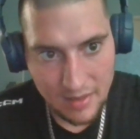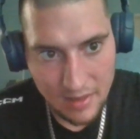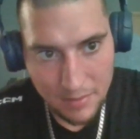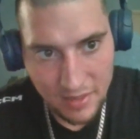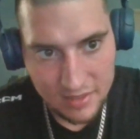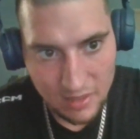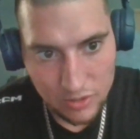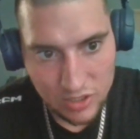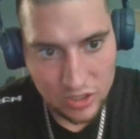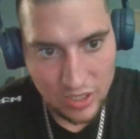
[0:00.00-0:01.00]
because I was
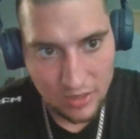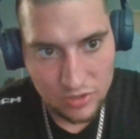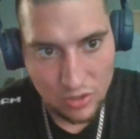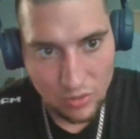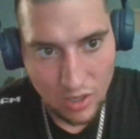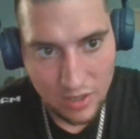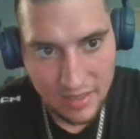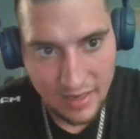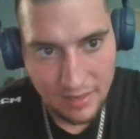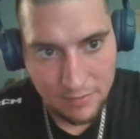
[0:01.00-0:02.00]
in jail so long
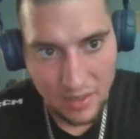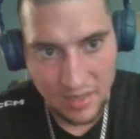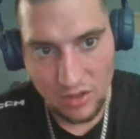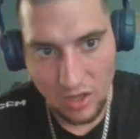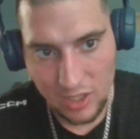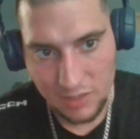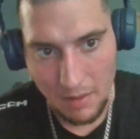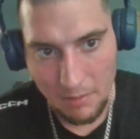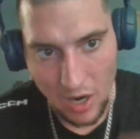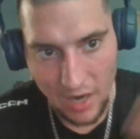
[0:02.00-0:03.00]
that I fucking lost my
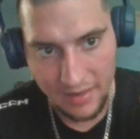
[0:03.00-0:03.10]
mind.